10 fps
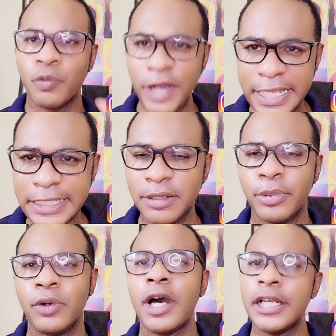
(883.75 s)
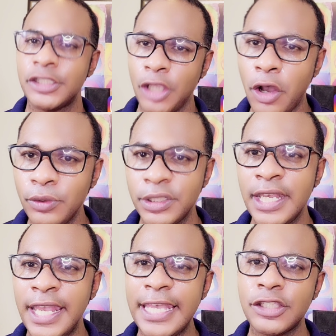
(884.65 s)
reasonable adult
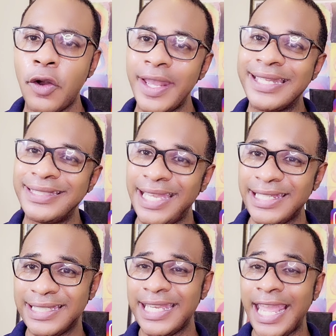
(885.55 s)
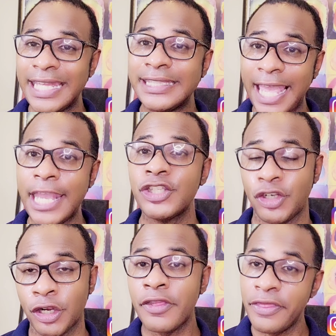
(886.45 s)
is going to intentionally
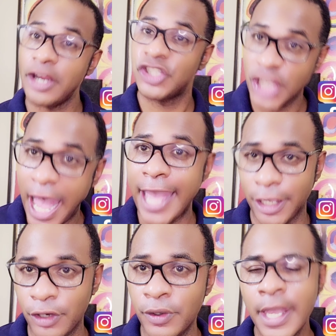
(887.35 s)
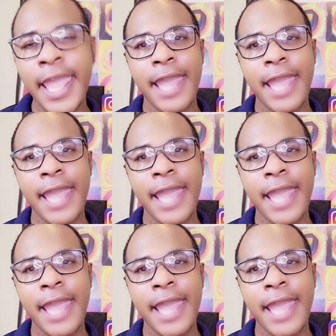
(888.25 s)
endanger their child